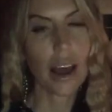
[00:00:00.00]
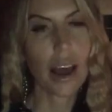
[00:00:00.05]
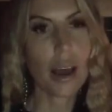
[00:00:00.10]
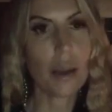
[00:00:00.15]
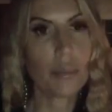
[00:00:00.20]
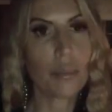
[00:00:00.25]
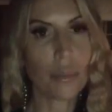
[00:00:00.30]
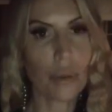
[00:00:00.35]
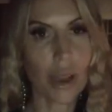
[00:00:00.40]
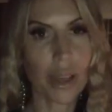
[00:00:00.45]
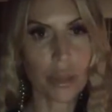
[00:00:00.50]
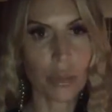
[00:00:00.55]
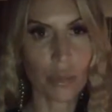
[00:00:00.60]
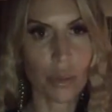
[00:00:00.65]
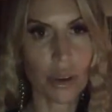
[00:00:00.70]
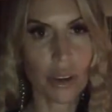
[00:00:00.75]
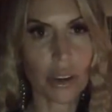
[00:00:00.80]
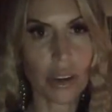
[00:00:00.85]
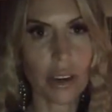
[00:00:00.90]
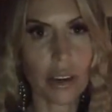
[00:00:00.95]
A breath
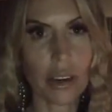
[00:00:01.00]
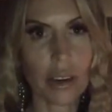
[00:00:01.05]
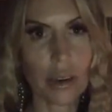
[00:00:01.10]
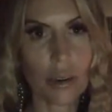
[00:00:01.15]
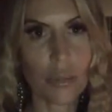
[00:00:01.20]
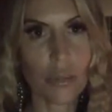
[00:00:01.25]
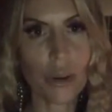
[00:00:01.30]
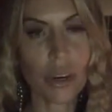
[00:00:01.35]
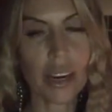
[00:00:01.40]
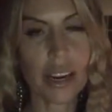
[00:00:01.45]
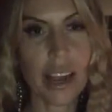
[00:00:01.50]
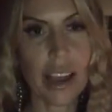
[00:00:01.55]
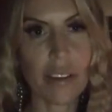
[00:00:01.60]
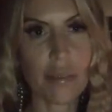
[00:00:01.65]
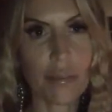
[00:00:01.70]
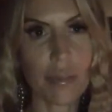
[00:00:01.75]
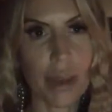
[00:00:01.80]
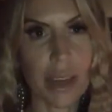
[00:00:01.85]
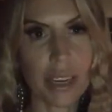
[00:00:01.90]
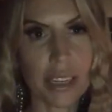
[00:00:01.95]
worker. We're going to have
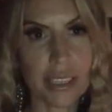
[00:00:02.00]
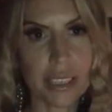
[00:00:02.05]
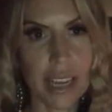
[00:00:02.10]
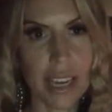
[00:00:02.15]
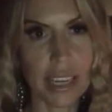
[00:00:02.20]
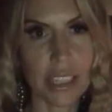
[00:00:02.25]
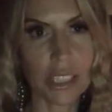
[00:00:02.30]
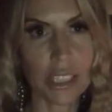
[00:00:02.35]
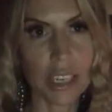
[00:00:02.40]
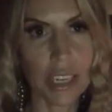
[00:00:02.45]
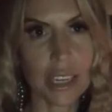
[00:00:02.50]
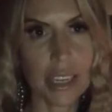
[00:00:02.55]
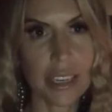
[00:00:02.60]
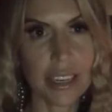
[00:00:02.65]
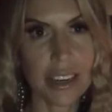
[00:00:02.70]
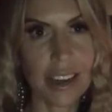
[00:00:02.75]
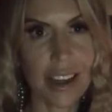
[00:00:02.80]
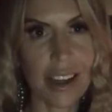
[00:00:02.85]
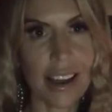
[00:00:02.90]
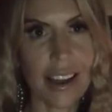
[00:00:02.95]

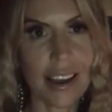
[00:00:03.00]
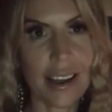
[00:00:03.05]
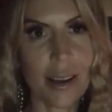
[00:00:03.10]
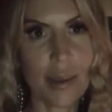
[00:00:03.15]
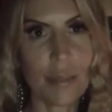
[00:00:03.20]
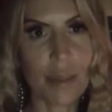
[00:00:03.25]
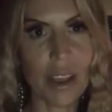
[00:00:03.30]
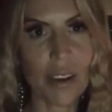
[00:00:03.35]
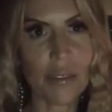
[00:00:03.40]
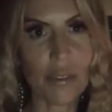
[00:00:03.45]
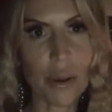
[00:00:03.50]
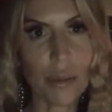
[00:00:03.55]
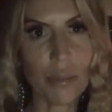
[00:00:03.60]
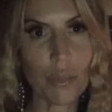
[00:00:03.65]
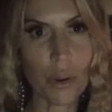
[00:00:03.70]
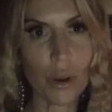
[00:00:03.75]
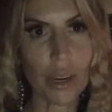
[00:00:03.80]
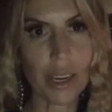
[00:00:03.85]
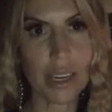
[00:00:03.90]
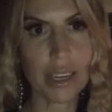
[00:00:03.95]
meditation every
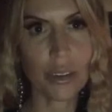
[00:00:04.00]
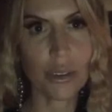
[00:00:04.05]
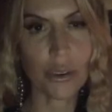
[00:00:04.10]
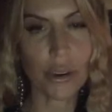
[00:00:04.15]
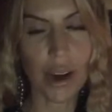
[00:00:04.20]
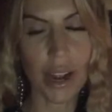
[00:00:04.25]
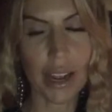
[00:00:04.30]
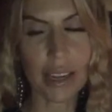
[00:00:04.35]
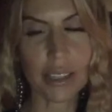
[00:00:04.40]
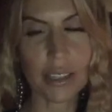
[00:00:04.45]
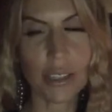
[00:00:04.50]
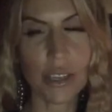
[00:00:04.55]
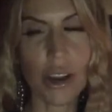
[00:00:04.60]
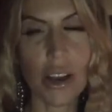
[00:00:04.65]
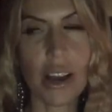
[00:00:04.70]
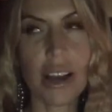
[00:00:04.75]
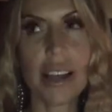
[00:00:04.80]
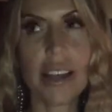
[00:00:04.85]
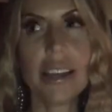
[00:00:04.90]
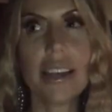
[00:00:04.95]
morning, crack of
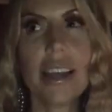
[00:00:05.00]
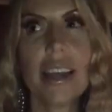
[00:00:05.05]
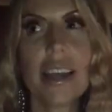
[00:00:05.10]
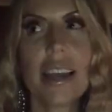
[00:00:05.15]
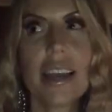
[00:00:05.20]
dawn.